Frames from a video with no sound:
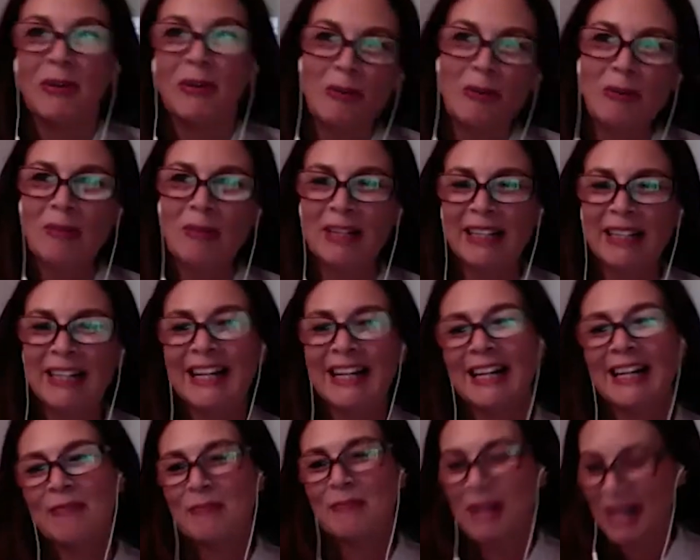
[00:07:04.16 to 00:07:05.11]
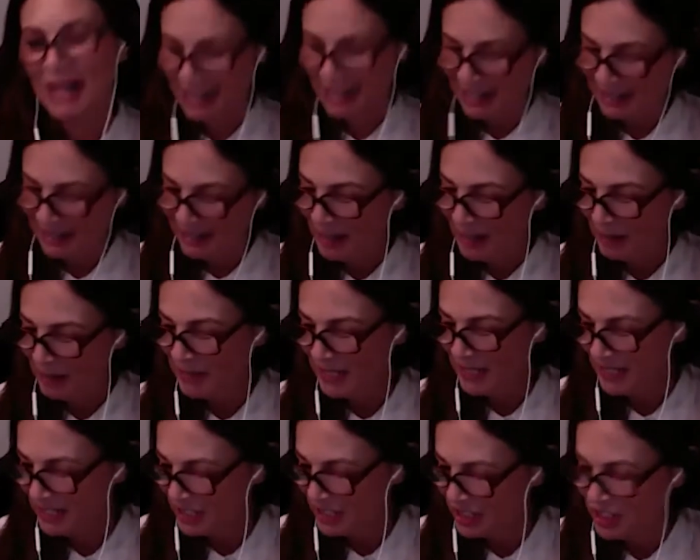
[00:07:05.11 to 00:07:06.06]
"Oh my God, I'm
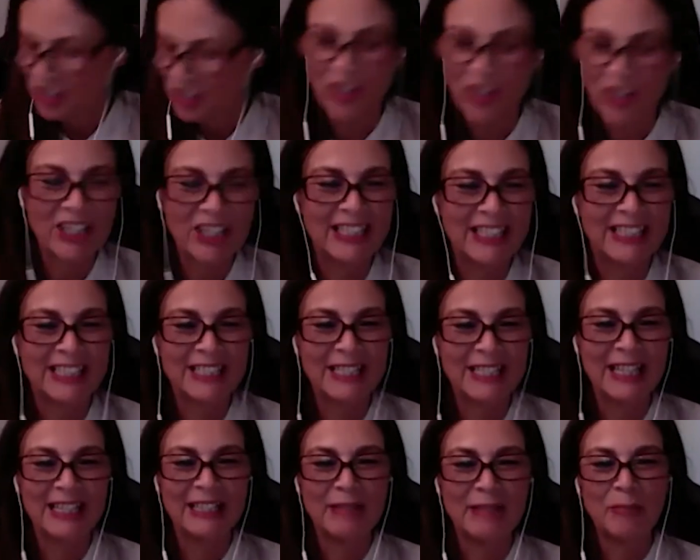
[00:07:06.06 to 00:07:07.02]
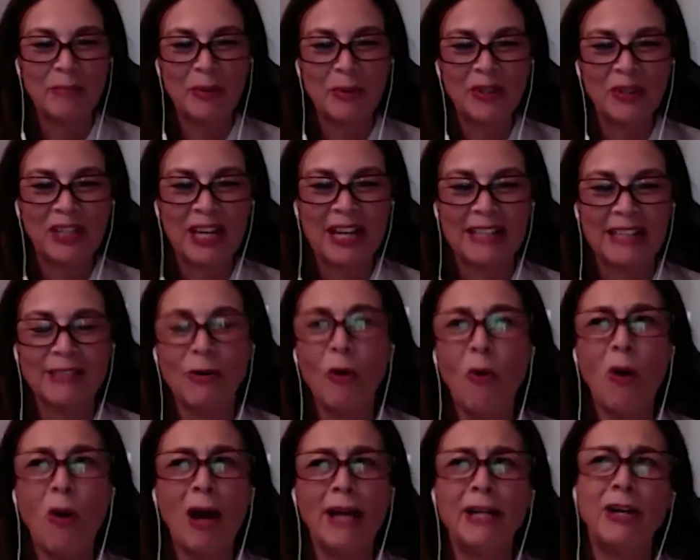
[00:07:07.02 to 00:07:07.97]
having a Sean in the podcast."
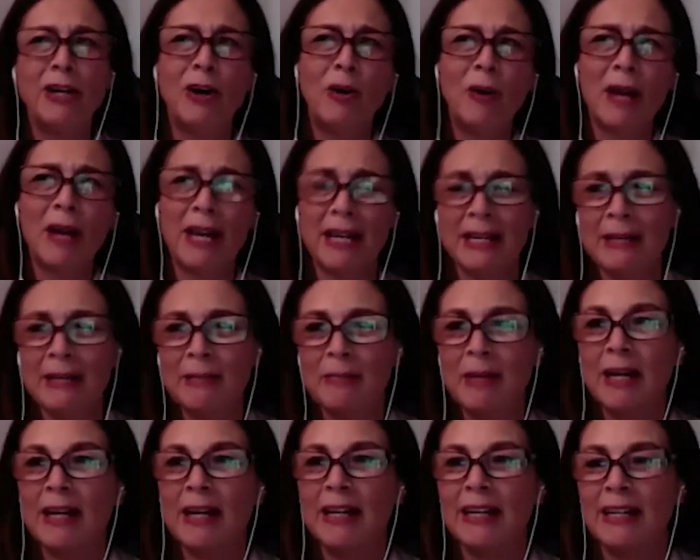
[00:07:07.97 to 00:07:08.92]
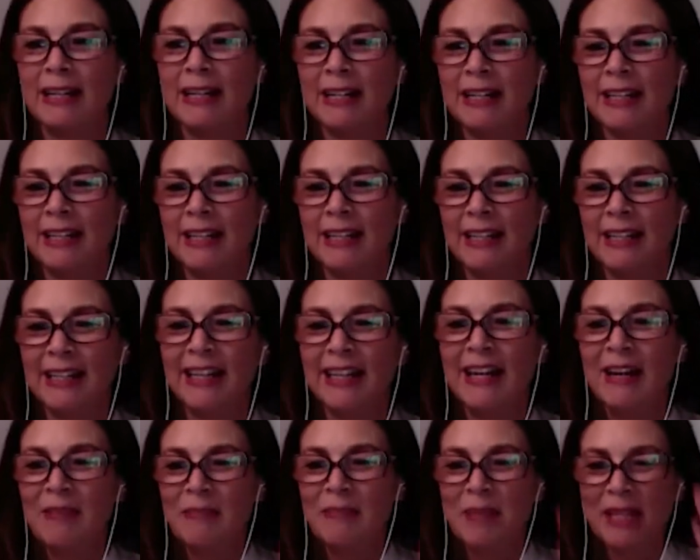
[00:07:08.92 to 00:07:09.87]
"Oh, I know him," and
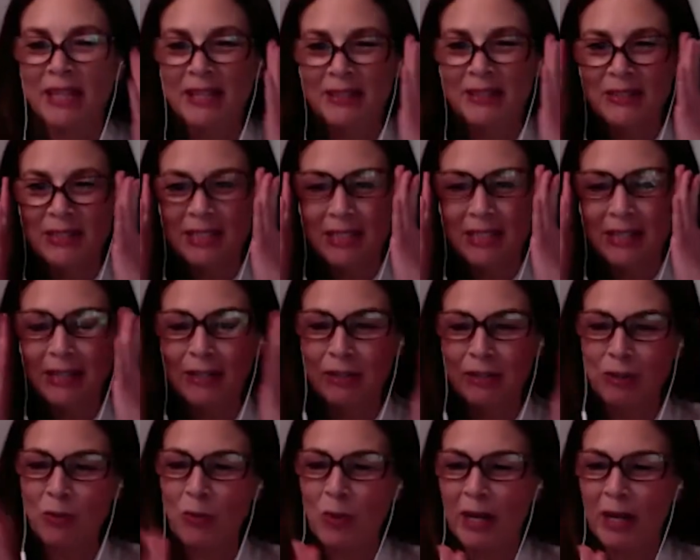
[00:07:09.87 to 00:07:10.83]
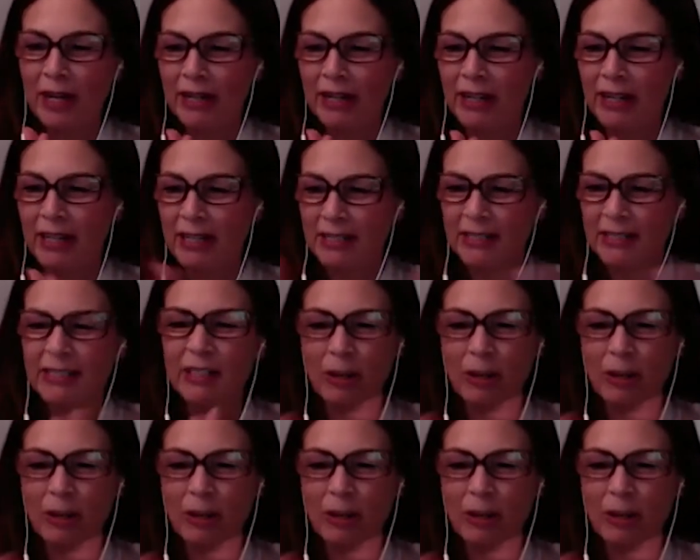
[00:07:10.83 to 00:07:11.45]
because you were in